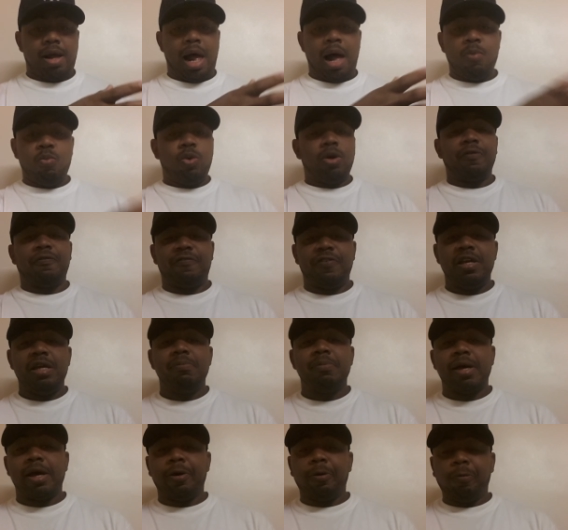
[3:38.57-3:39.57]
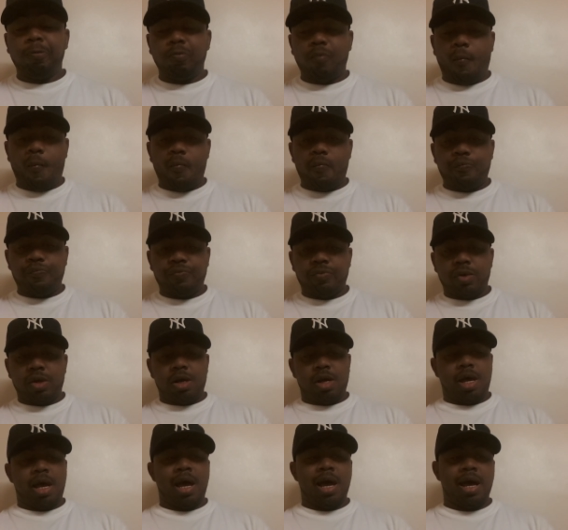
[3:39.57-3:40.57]
I'm with a female
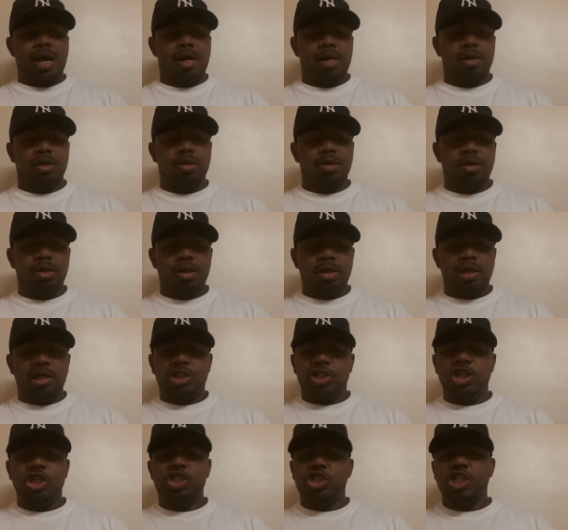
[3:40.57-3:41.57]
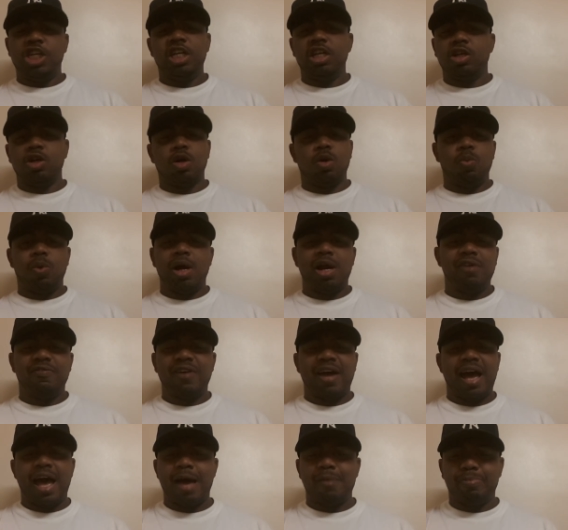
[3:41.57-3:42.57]
and she cheated or
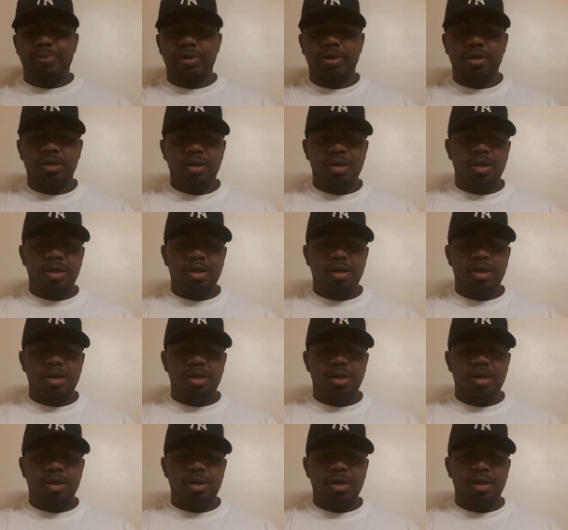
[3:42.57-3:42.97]
whatever happened.